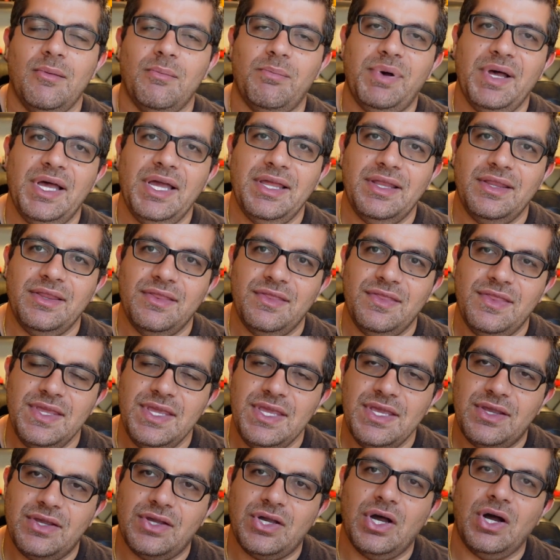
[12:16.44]
But
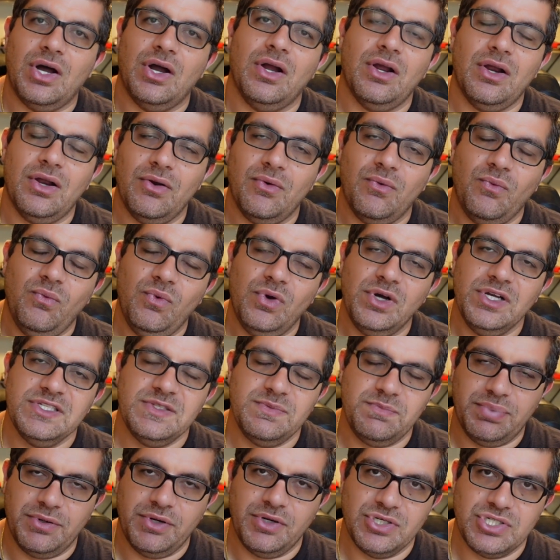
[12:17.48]
the car
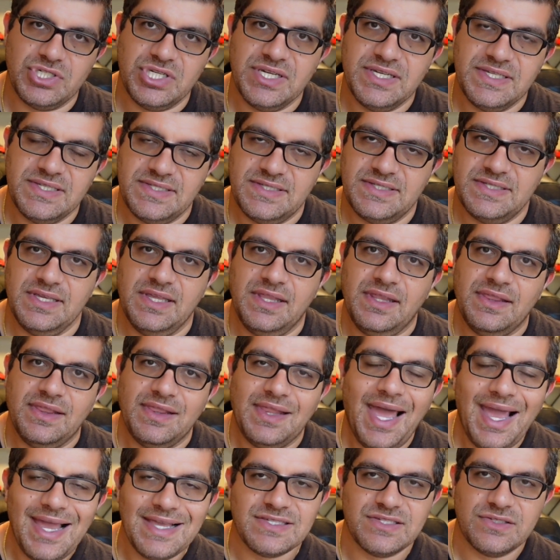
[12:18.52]
was purchased
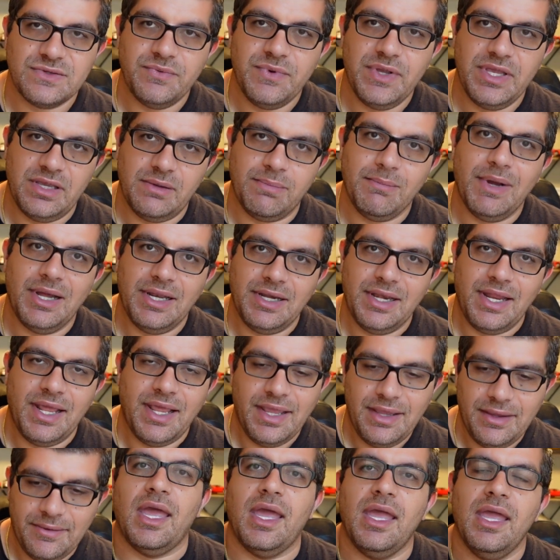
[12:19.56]
last week,
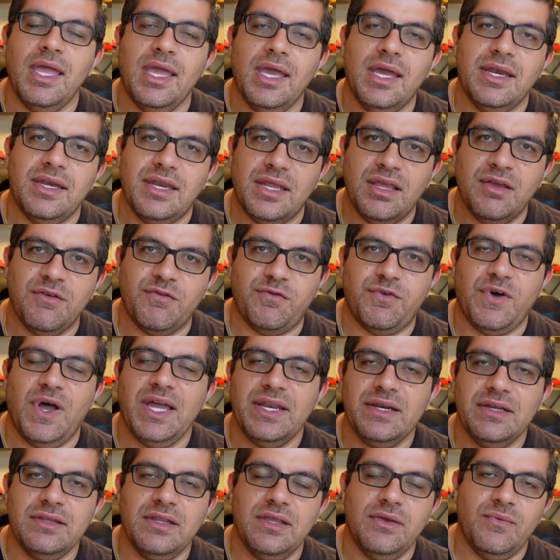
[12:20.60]
Monday, and it
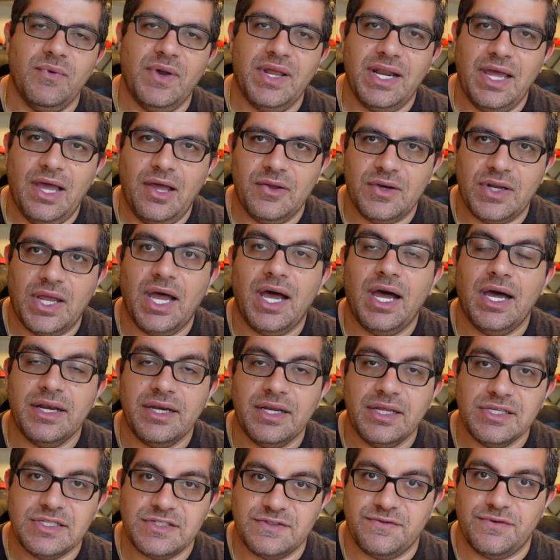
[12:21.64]
finally went out on
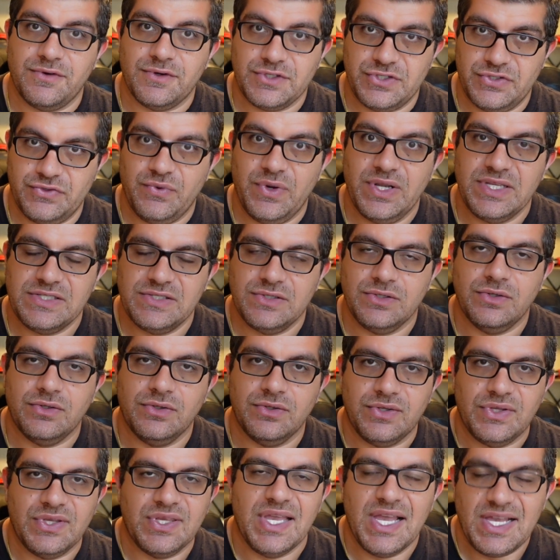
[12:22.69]
its first
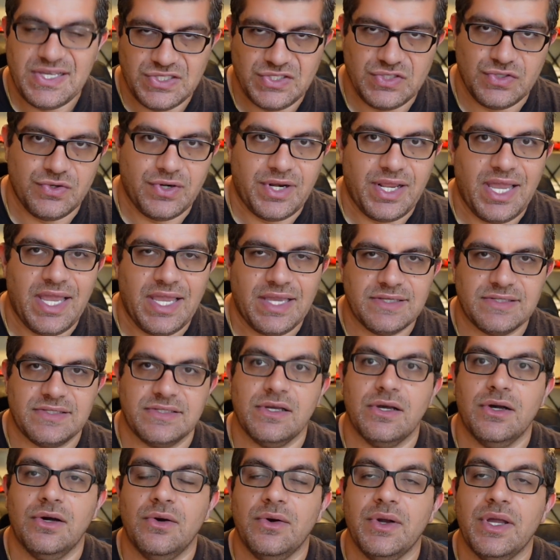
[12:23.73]
rental yesterday.
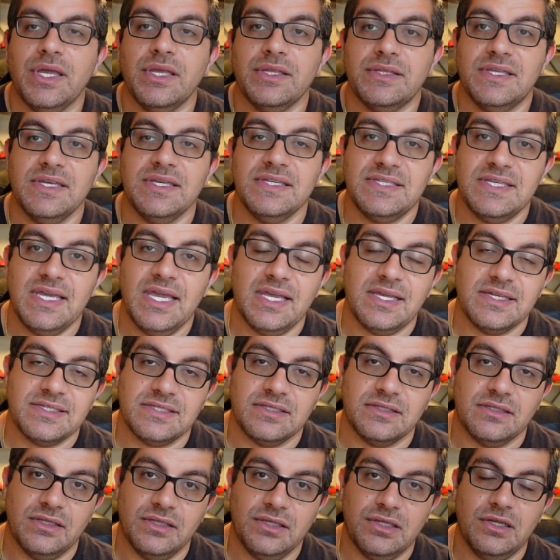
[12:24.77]
So it did take us a
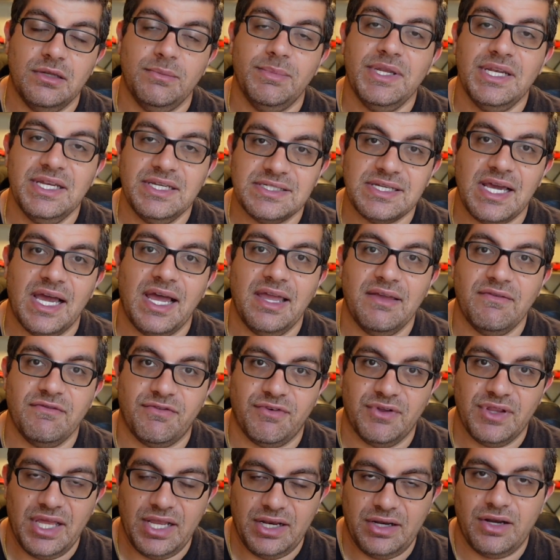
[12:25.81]
little bit of time
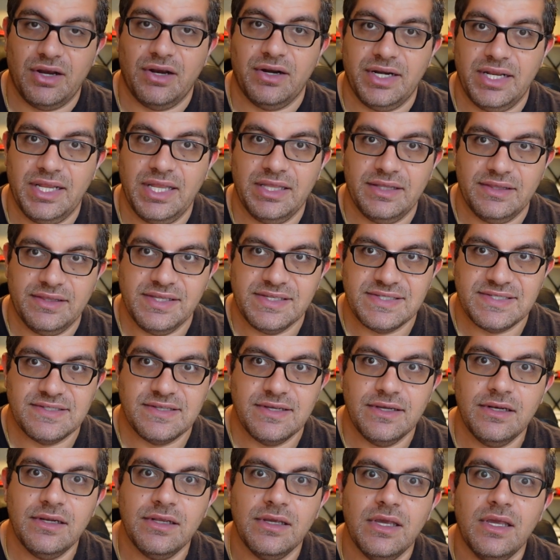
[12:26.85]
for that car to get
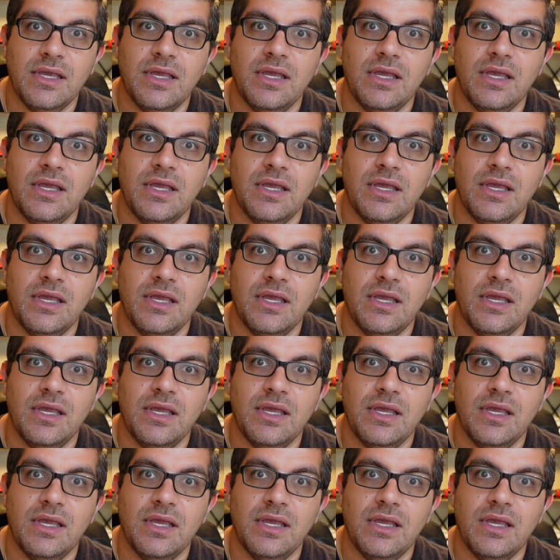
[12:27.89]
listed.